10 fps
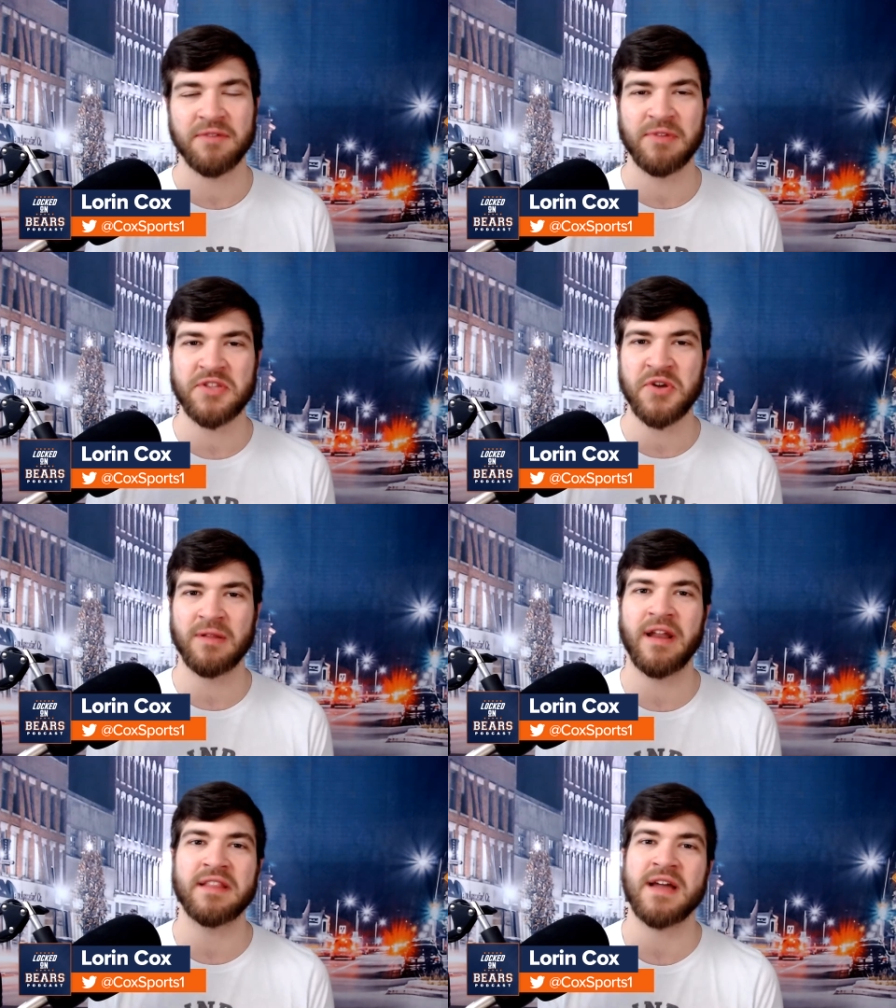And it really took
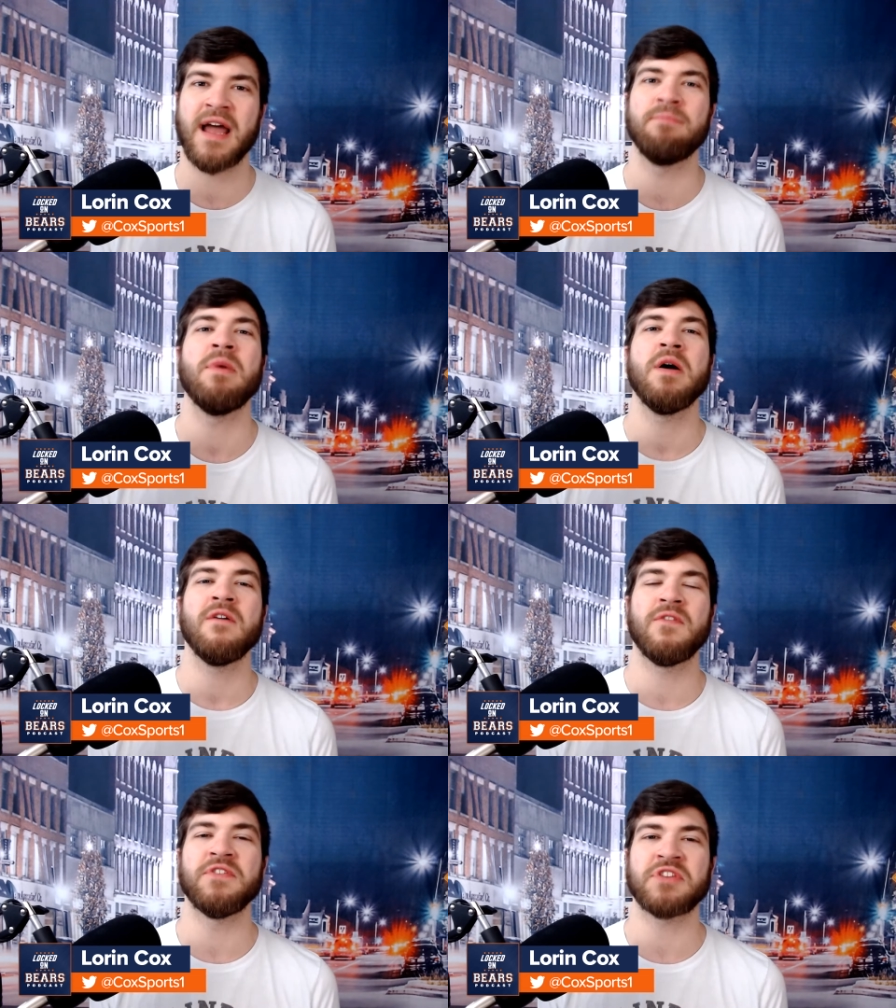a lot of time
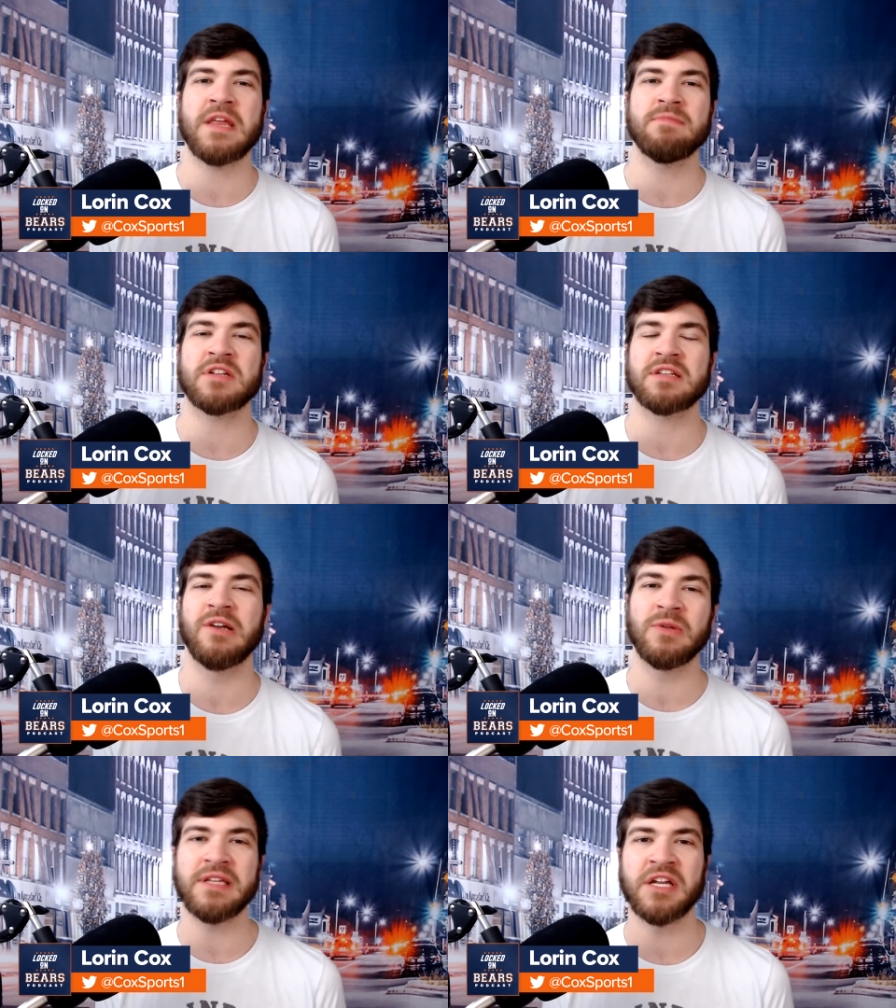for the scheme to
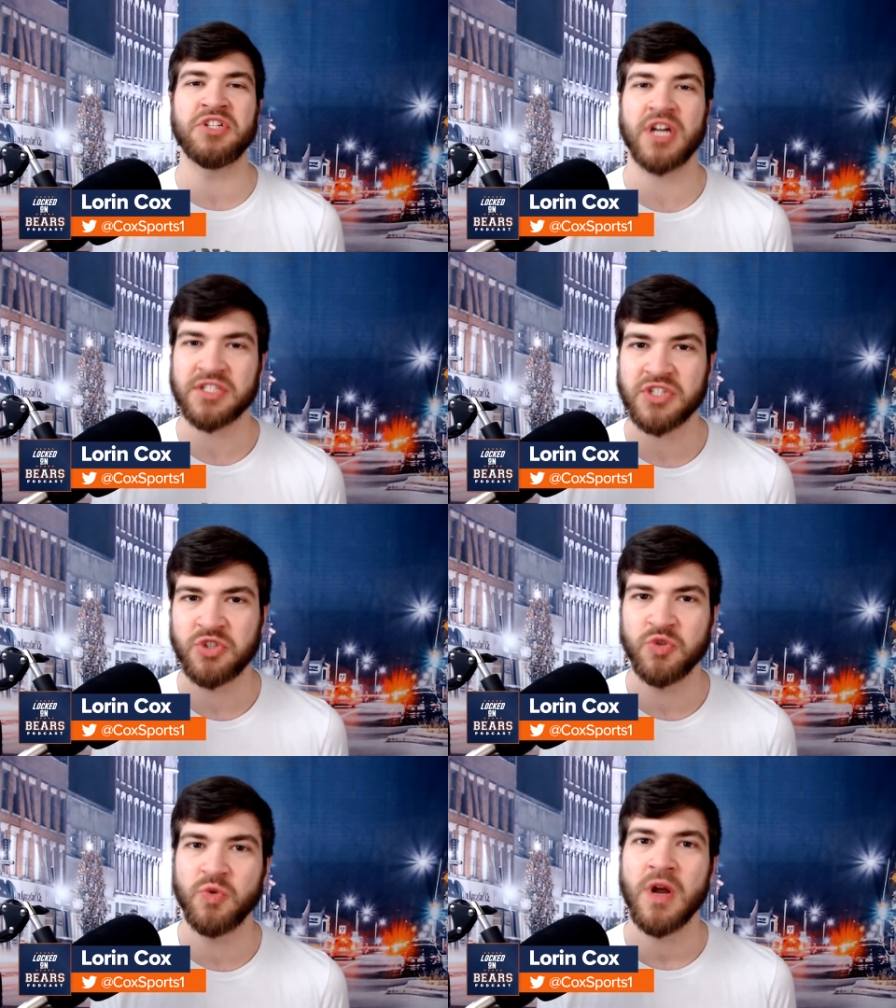slowly adjust
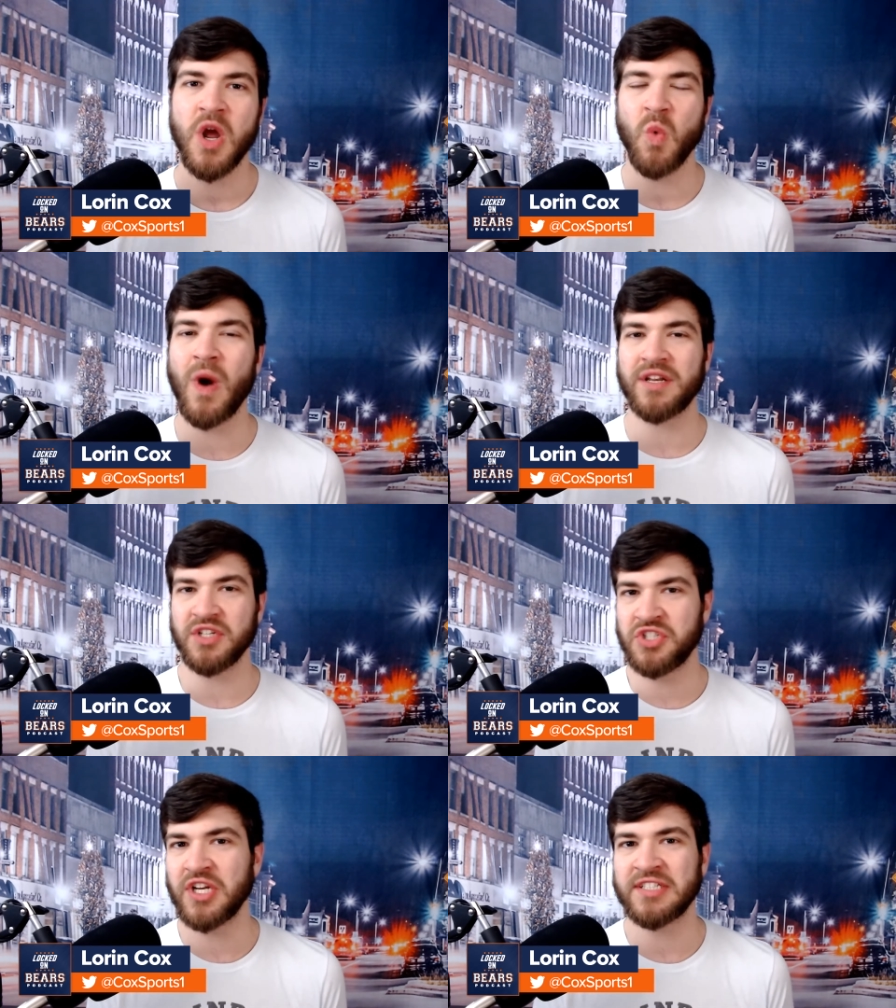to what
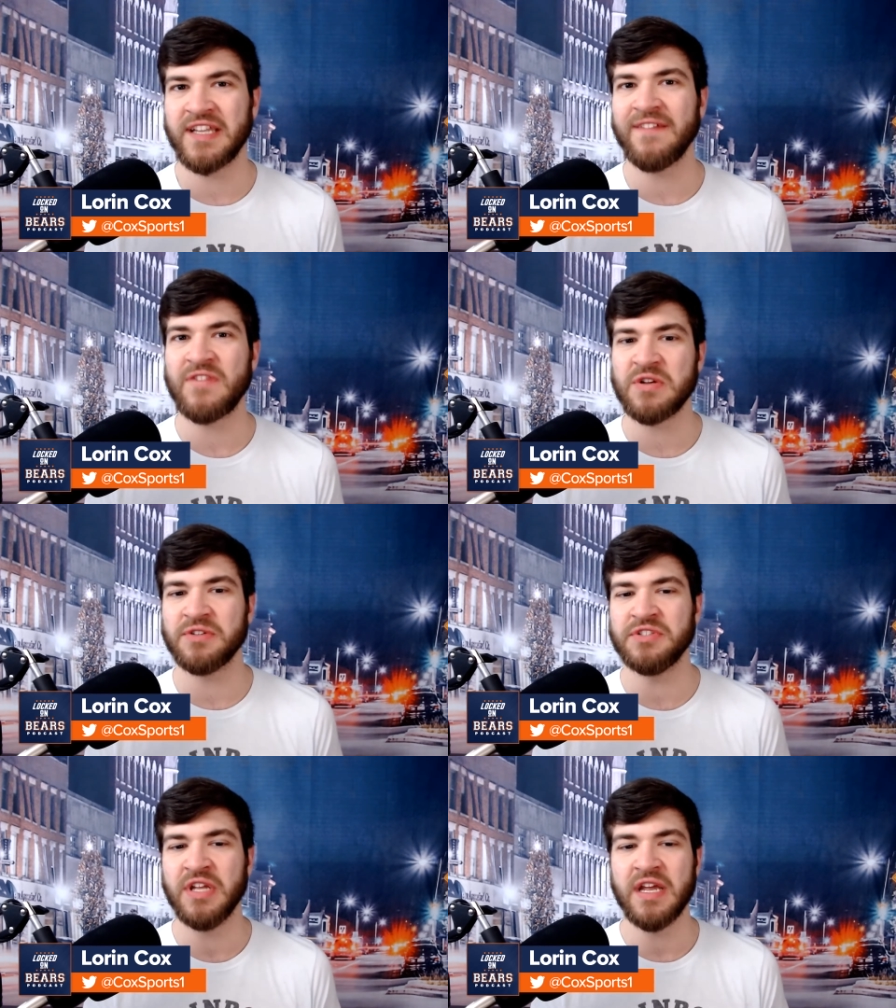Justin
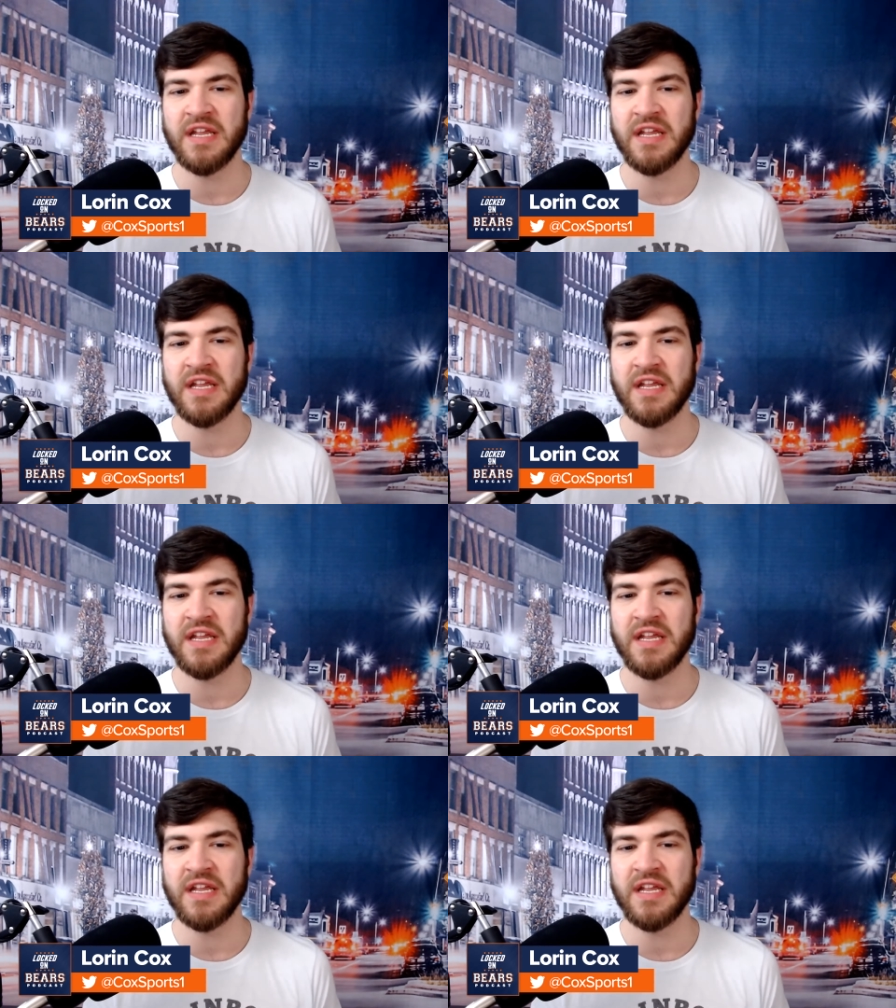Fields